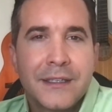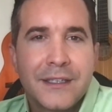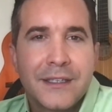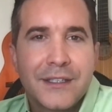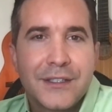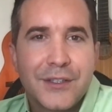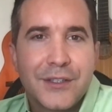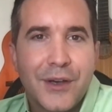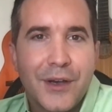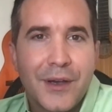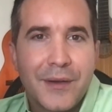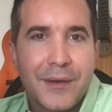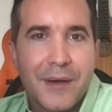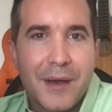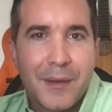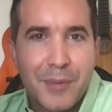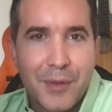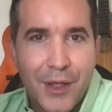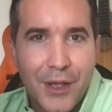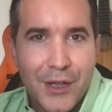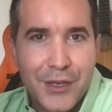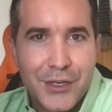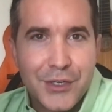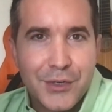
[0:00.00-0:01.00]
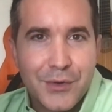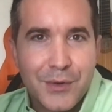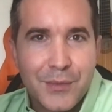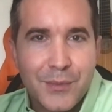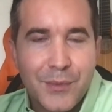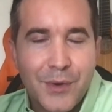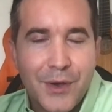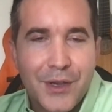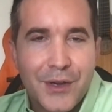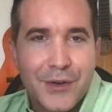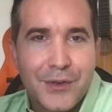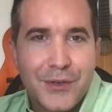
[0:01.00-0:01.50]
So I applaud you in
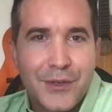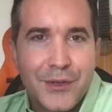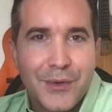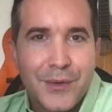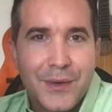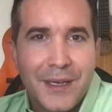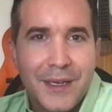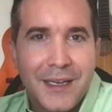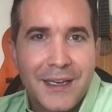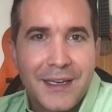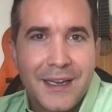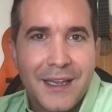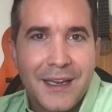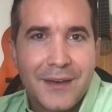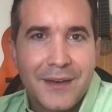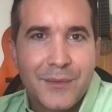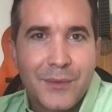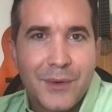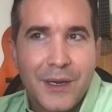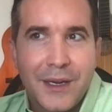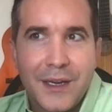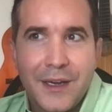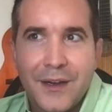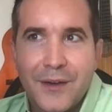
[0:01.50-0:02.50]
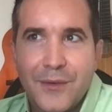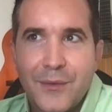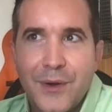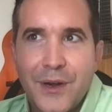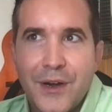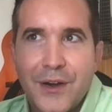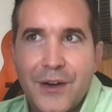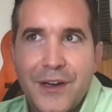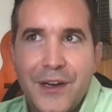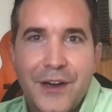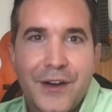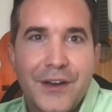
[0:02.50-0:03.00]
what you're doing, and we
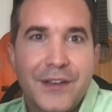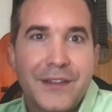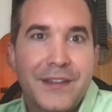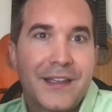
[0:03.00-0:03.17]
are here at